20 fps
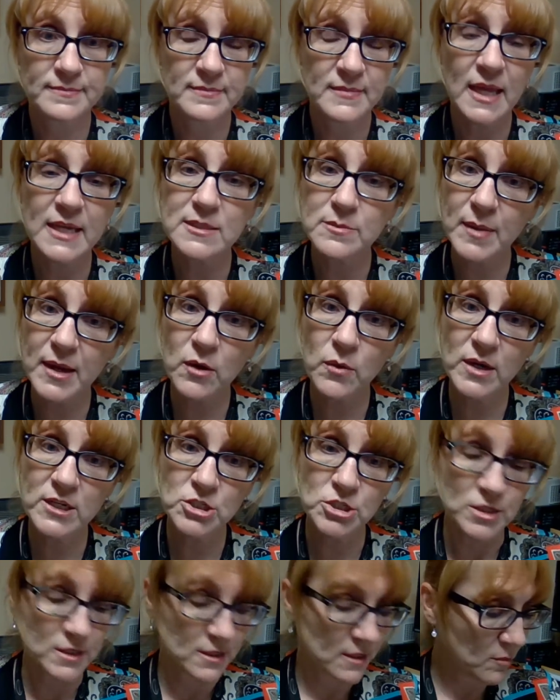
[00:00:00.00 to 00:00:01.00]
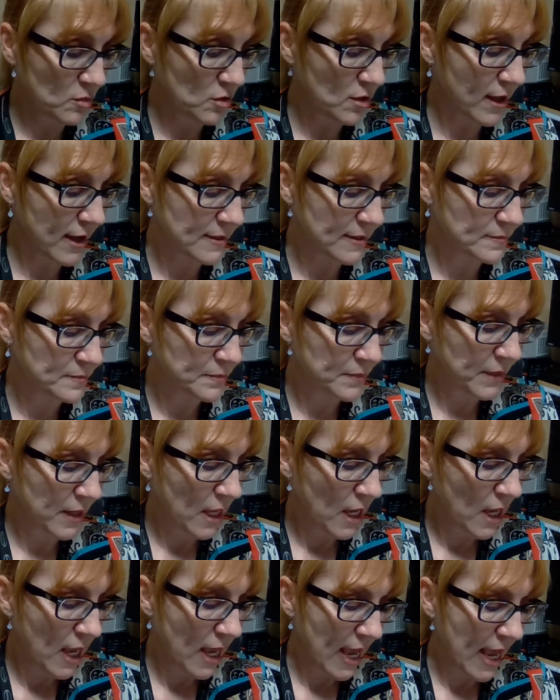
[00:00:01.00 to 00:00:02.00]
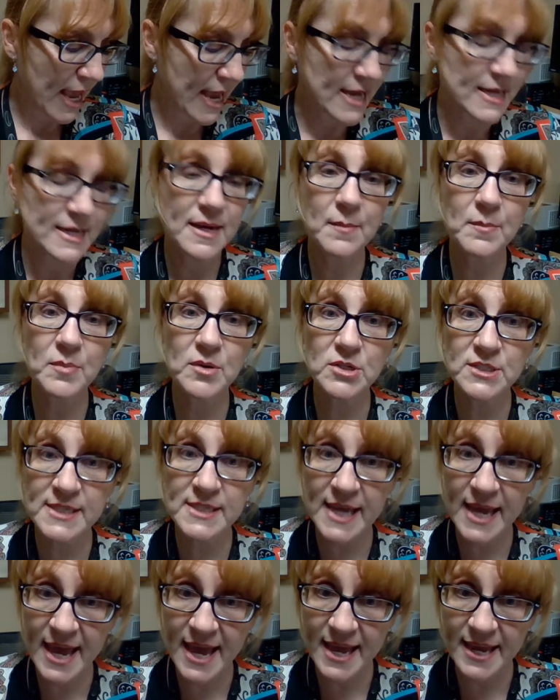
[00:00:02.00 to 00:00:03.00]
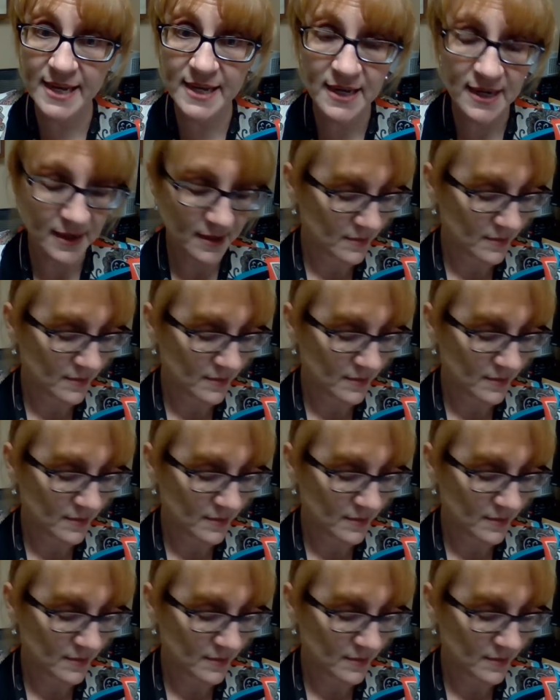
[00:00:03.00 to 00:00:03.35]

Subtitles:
That's my question, number 9. And number 10,